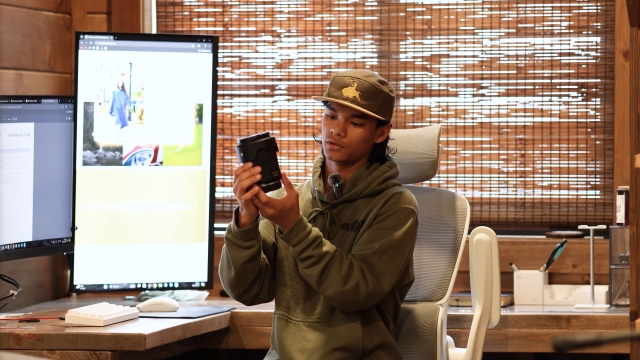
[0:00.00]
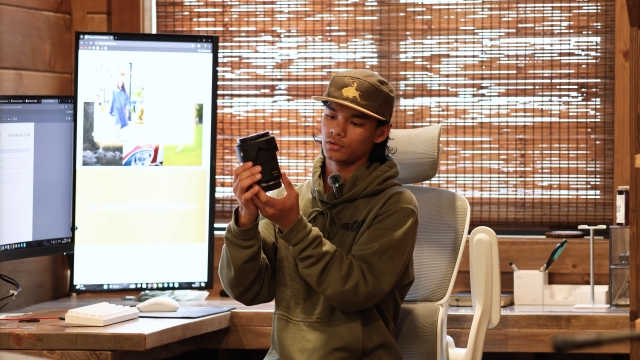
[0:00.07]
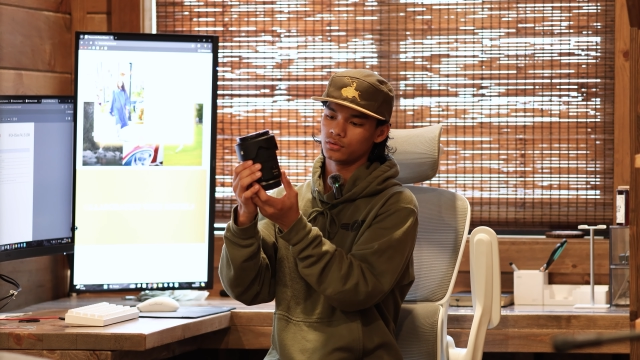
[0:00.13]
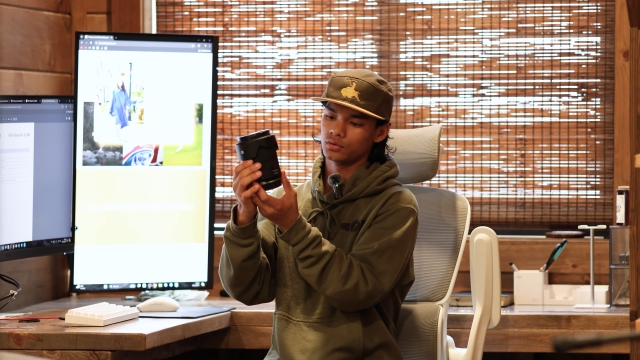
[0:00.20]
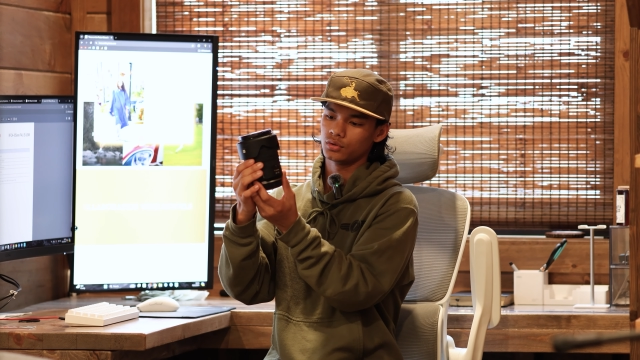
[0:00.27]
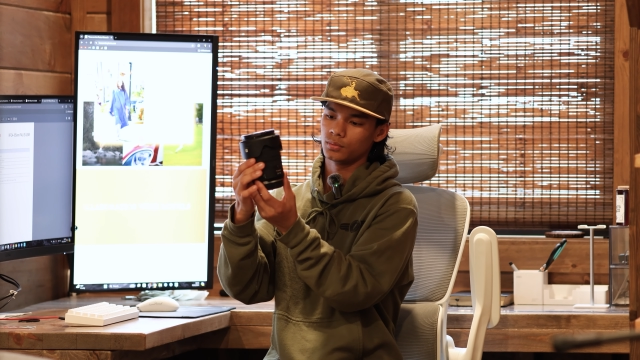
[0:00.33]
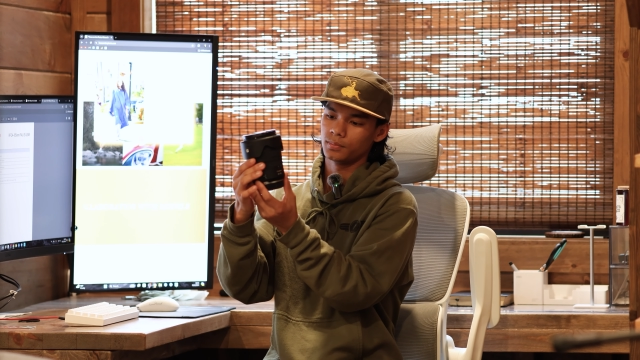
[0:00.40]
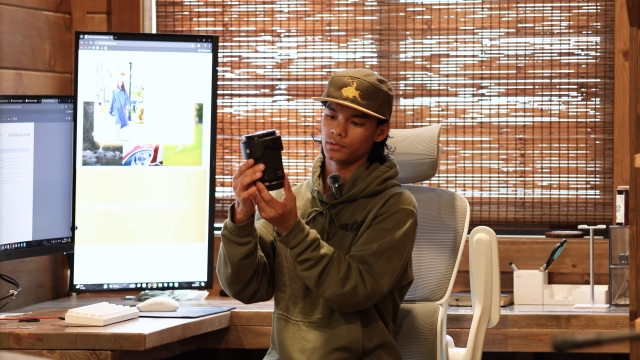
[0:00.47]

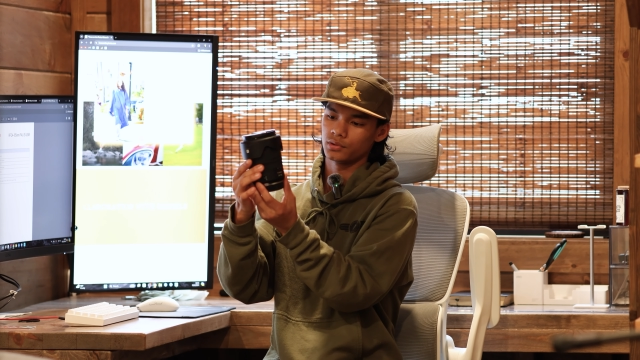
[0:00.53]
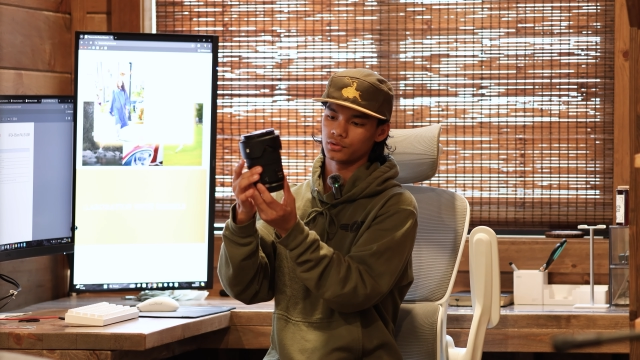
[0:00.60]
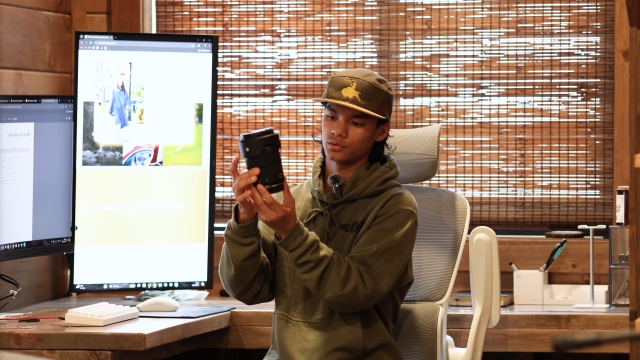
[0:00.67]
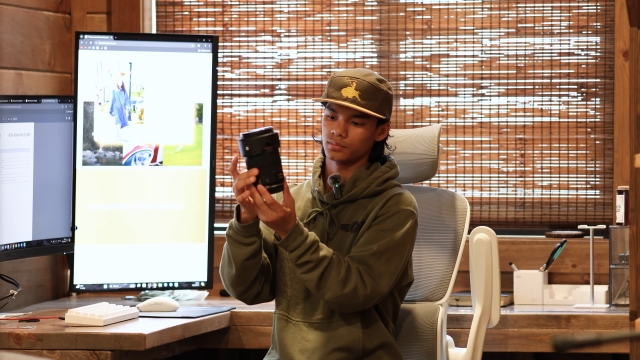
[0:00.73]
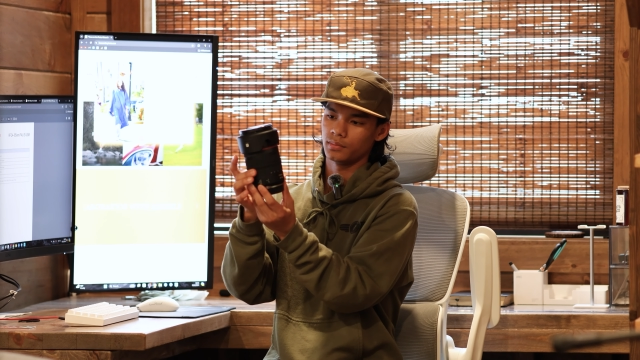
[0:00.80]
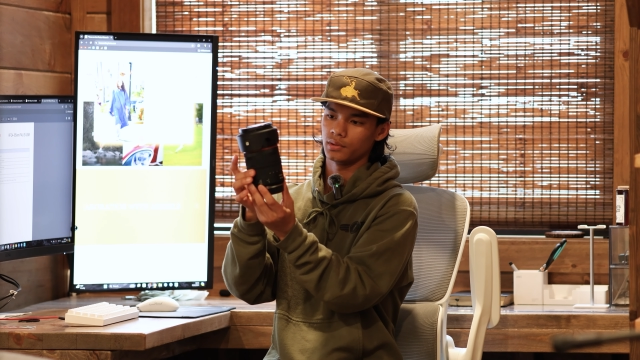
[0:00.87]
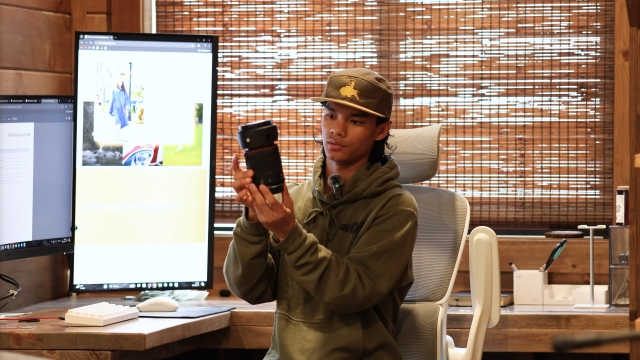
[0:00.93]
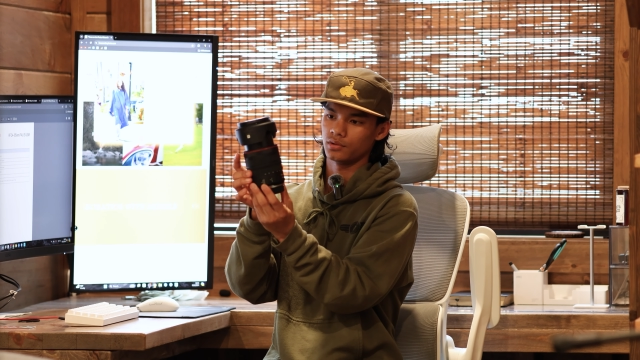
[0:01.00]
Super
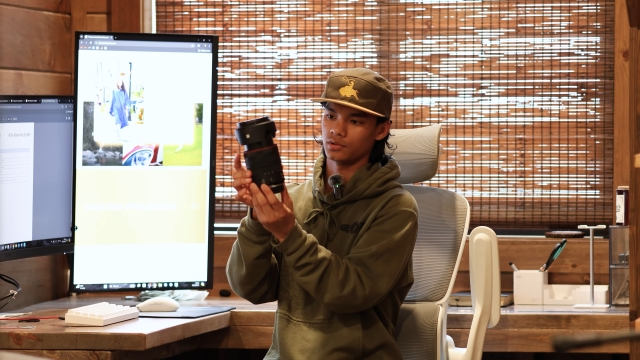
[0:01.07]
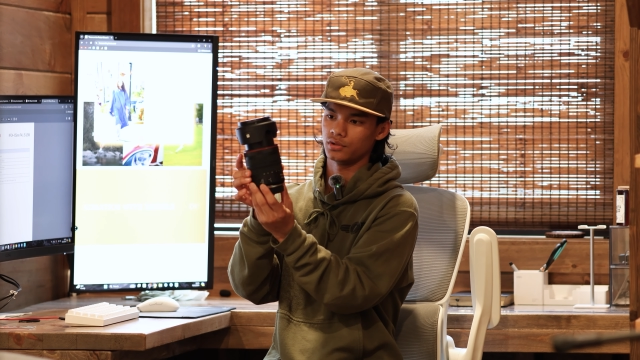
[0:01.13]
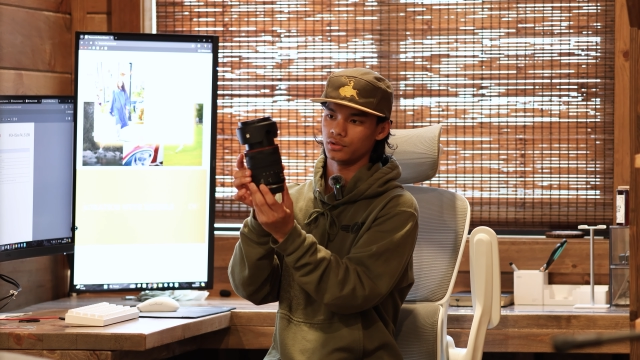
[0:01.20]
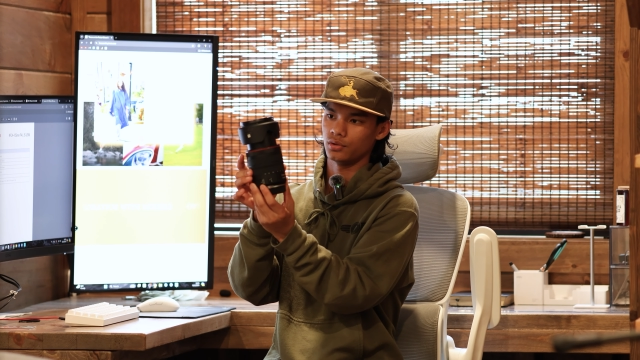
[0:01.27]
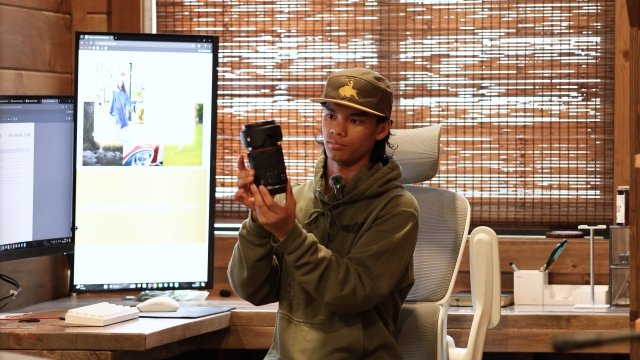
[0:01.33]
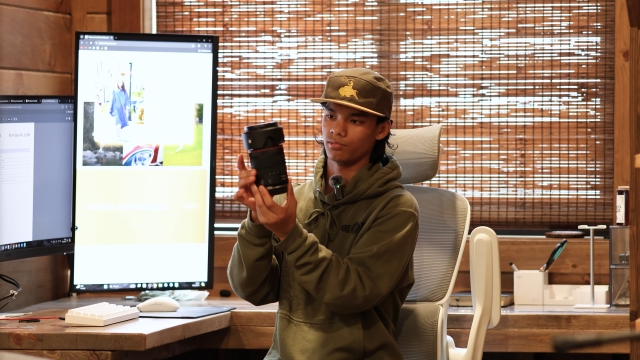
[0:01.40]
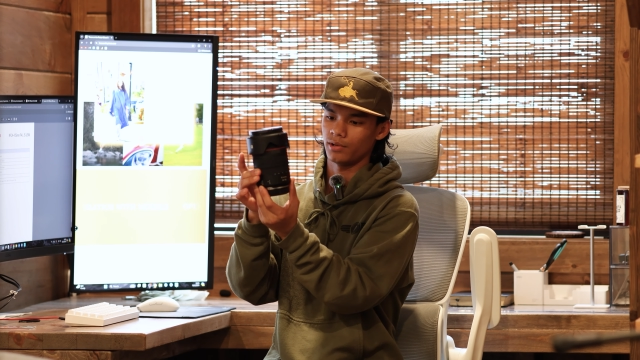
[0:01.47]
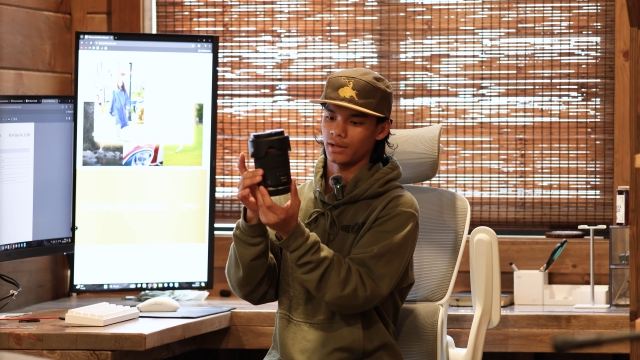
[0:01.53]
smooth
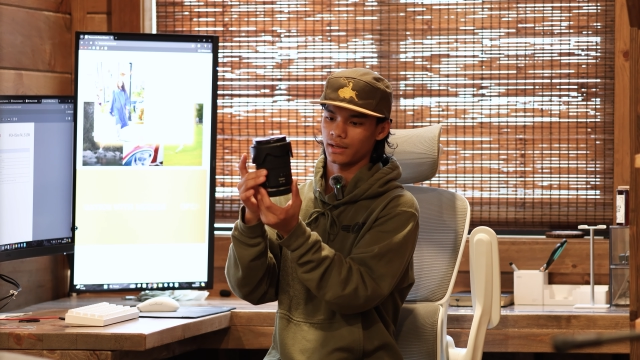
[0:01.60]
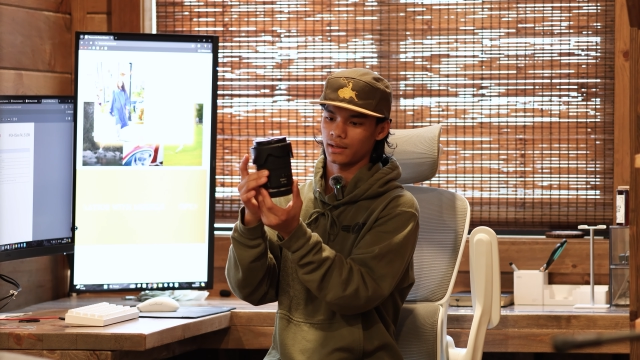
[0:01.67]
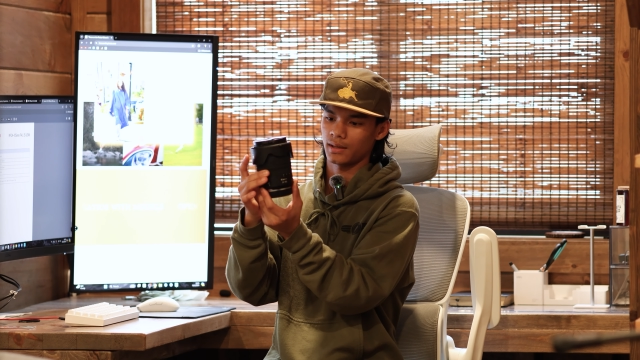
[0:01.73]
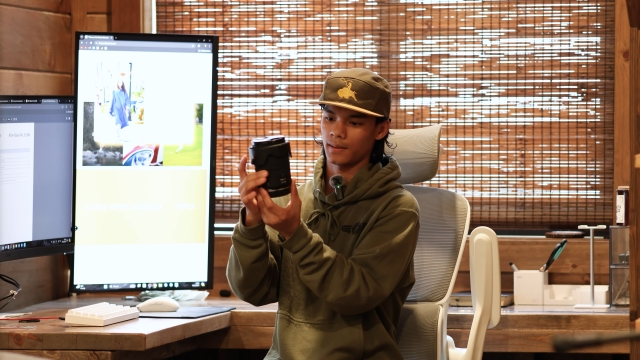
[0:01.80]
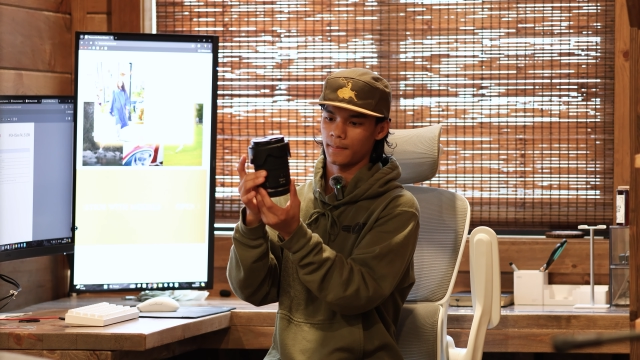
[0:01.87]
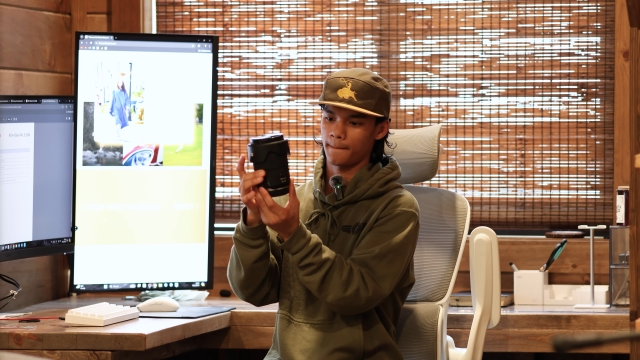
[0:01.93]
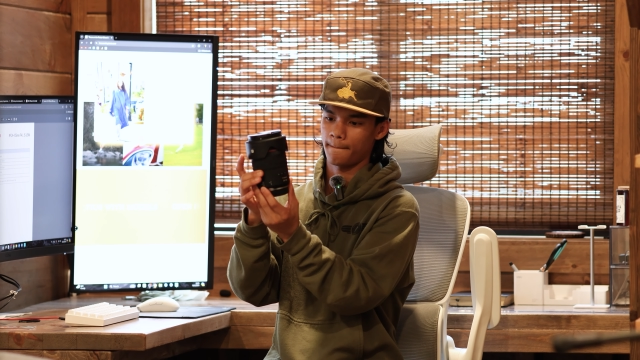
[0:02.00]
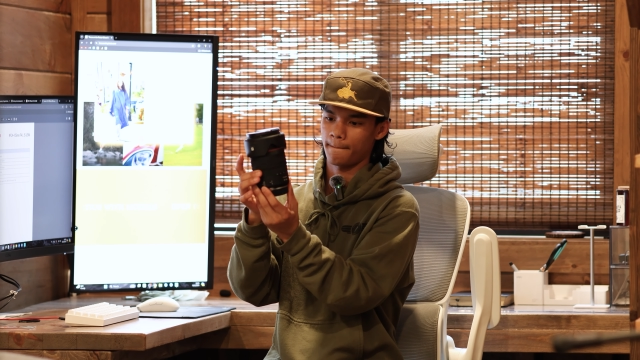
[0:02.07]
zoom ring,